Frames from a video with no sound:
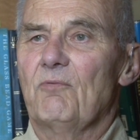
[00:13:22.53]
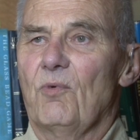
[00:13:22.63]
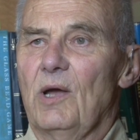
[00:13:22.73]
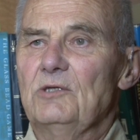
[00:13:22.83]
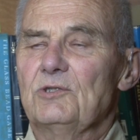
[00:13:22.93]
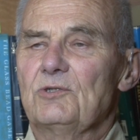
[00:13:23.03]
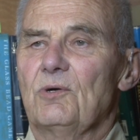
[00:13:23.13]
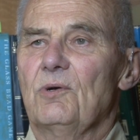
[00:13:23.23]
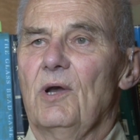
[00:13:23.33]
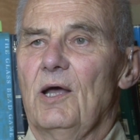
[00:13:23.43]

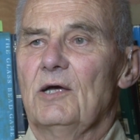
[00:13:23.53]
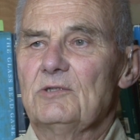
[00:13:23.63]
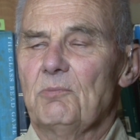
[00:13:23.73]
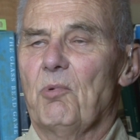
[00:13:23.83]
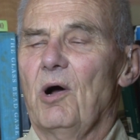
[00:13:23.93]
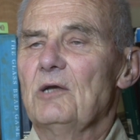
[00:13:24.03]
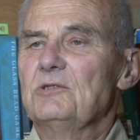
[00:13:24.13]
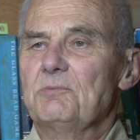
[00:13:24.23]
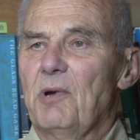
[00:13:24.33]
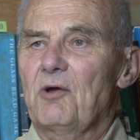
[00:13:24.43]
registered as a
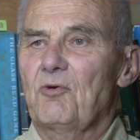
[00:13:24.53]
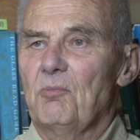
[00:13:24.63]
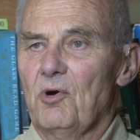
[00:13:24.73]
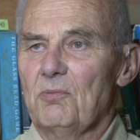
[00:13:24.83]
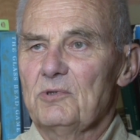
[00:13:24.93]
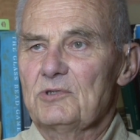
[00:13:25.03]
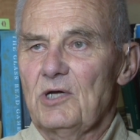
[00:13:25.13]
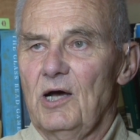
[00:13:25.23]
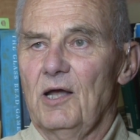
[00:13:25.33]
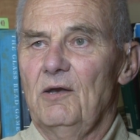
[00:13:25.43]
broad-spectrum
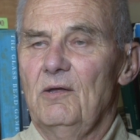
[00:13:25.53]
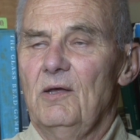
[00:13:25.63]
herbicide